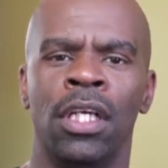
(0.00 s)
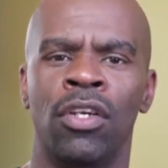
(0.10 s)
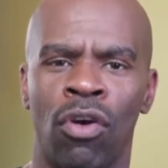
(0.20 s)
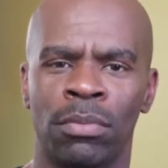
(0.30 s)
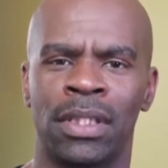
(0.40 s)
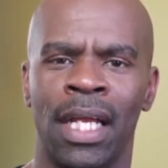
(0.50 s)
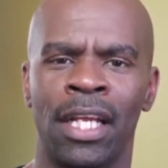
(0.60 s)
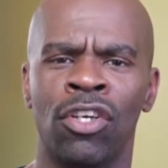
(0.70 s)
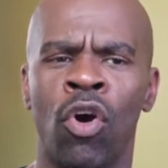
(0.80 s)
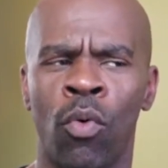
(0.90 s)
You know what I'm
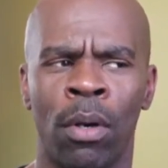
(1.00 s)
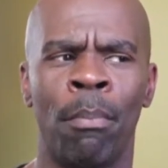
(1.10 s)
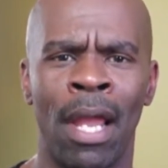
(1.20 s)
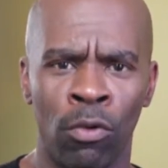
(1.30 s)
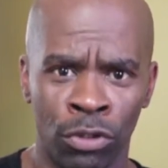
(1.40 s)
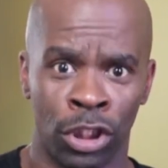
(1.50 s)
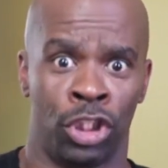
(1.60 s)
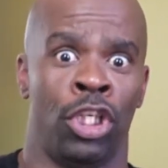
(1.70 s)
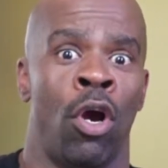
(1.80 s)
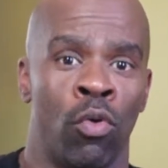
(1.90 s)
saying? You don't want a man who
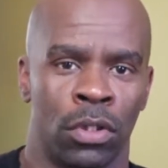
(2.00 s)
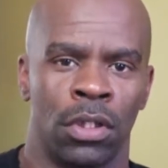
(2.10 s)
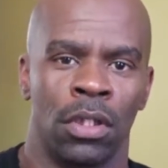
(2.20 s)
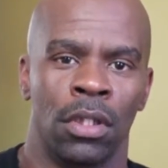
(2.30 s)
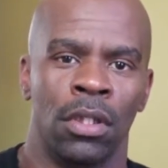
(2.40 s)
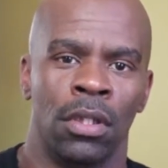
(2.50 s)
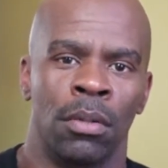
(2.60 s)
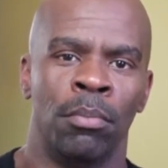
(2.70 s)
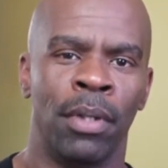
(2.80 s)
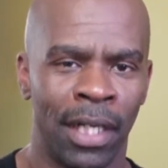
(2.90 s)
just yoked,
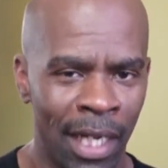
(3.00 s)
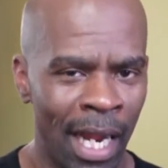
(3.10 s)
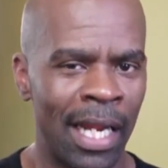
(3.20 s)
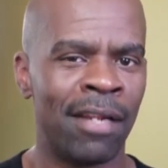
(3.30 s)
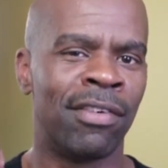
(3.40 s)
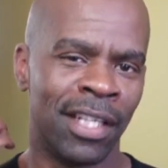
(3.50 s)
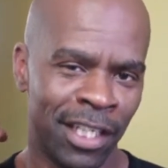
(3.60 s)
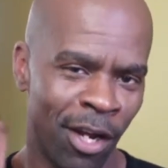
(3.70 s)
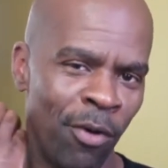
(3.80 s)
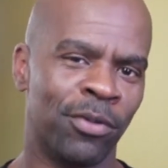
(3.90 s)
but he ain't evenly
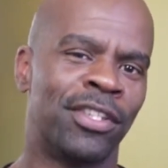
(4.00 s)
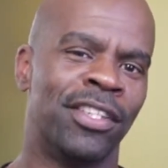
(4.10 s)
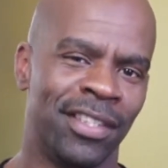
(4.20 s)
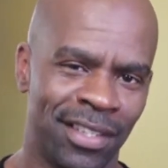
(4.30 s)
yoked.